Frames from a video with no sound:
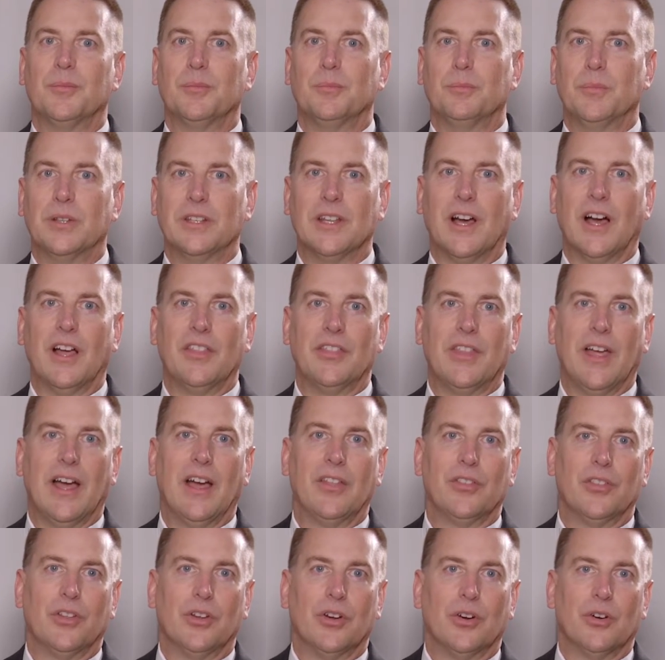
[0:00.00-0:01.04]
Beyond
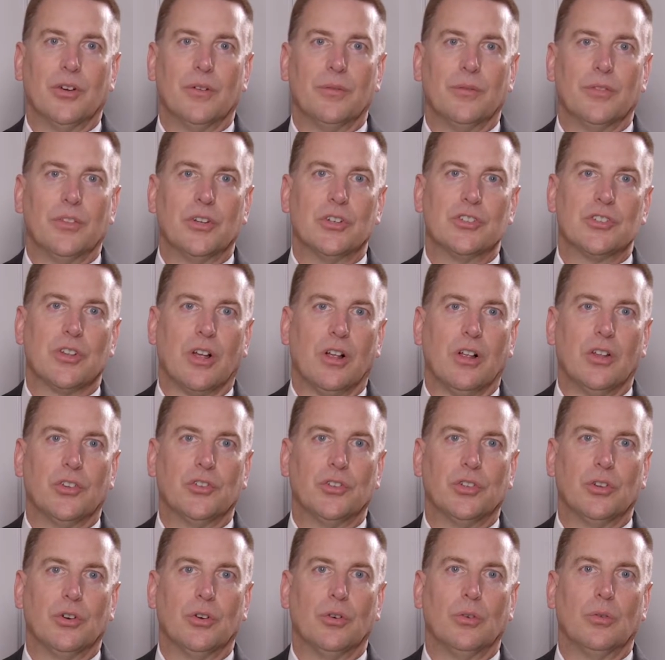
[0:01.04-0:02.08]
that, though, there's
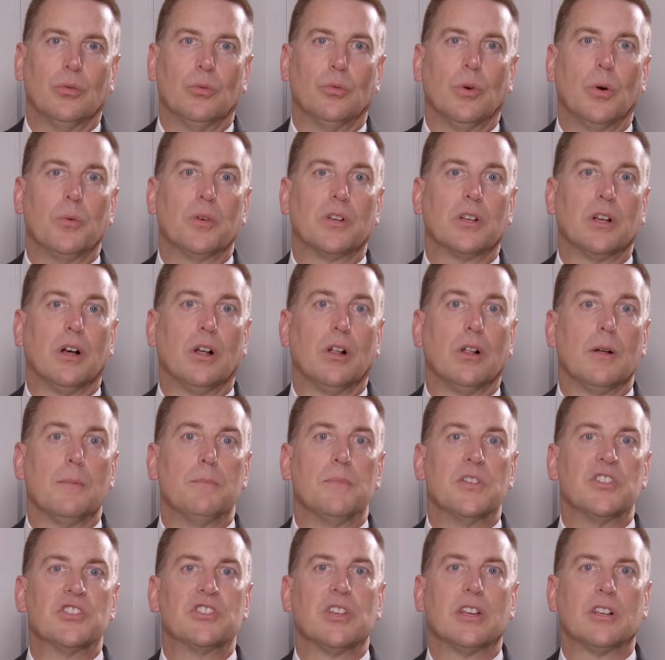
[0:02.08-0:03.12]
also what we call
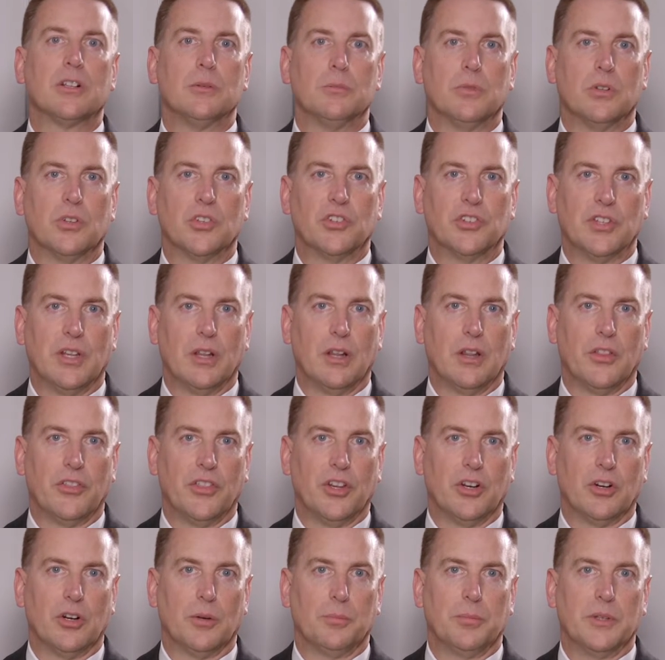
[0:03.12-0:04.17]
mesenchymal cell
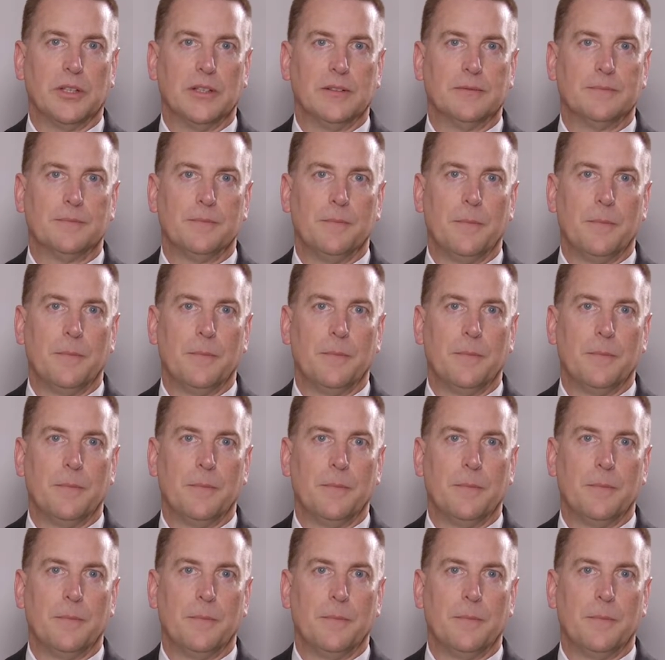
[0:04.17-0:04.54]
therapy,